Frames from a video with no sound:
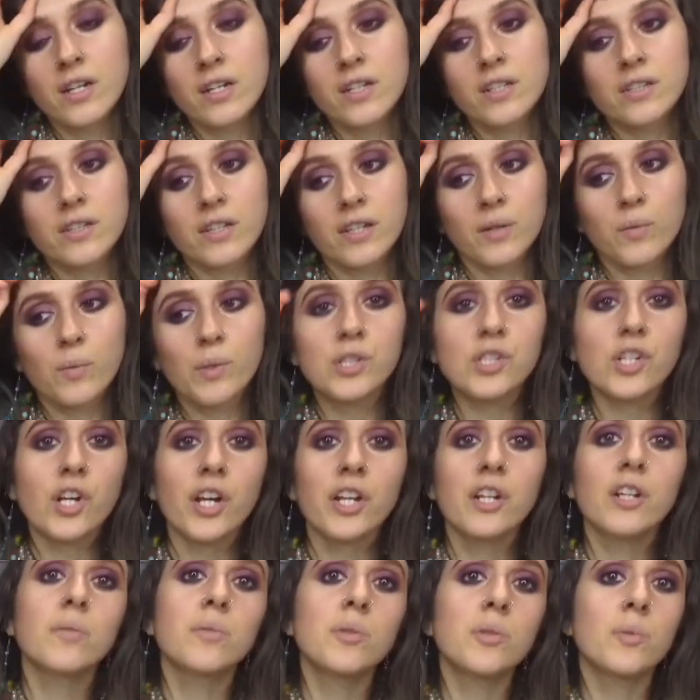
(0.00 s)
Like which
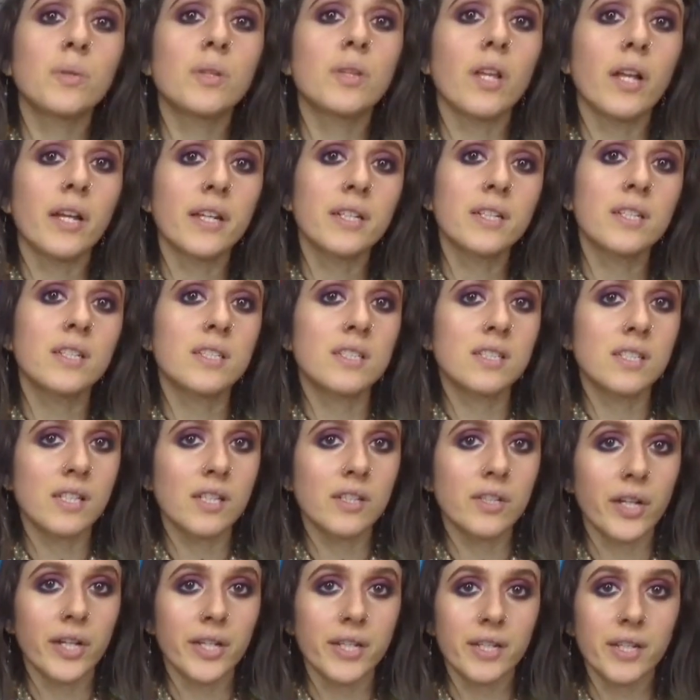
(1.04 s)
item you would like to see
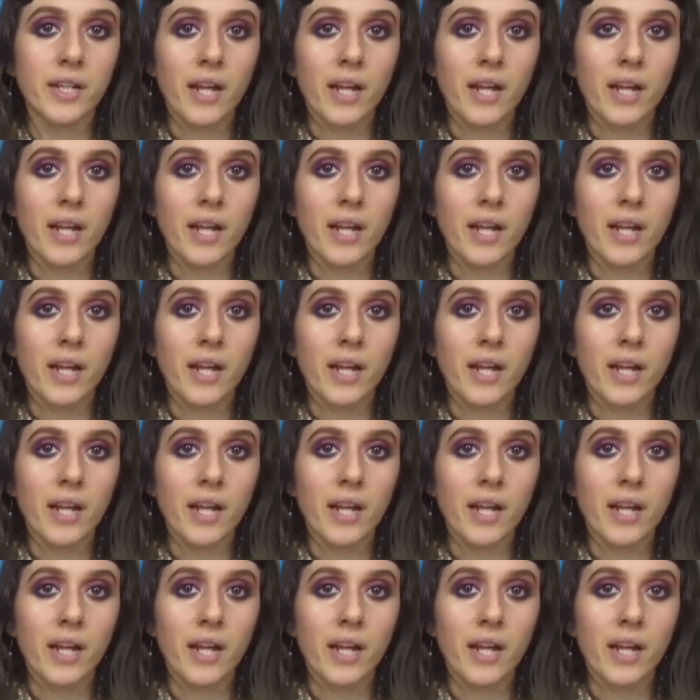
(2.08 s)
like